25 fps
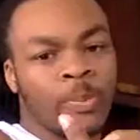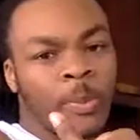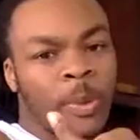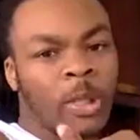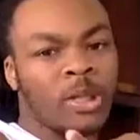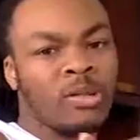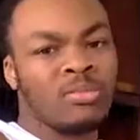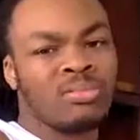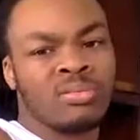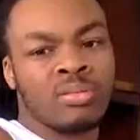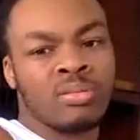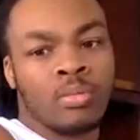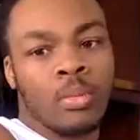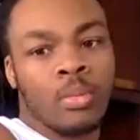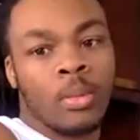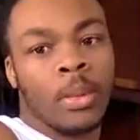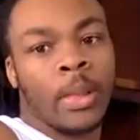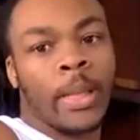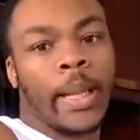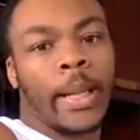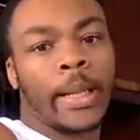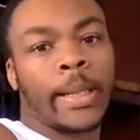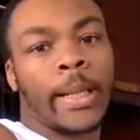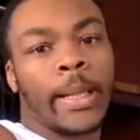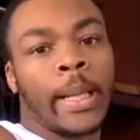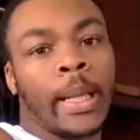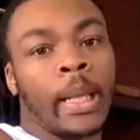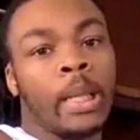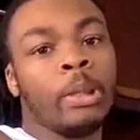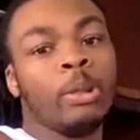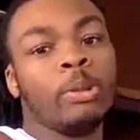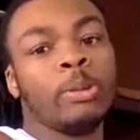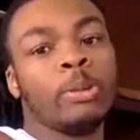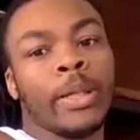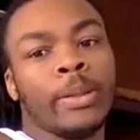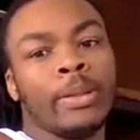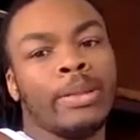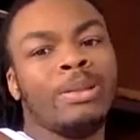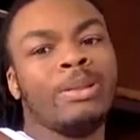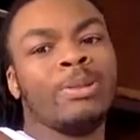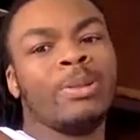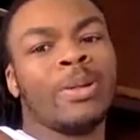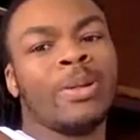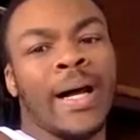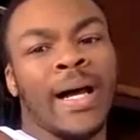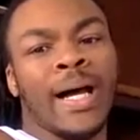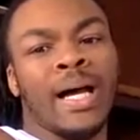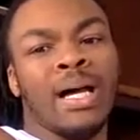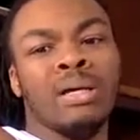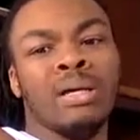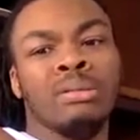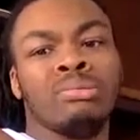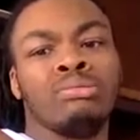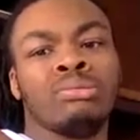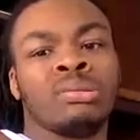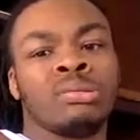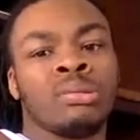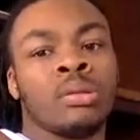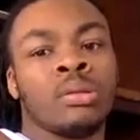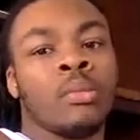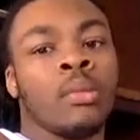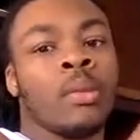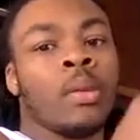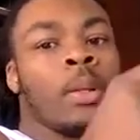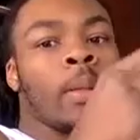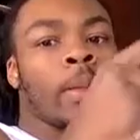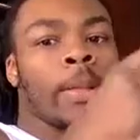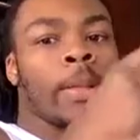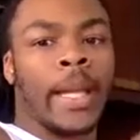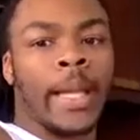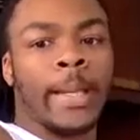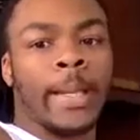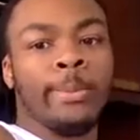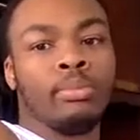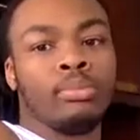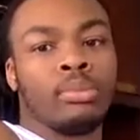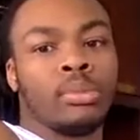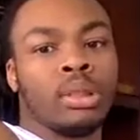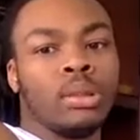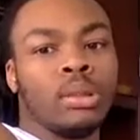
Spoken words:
month, and then you guys came to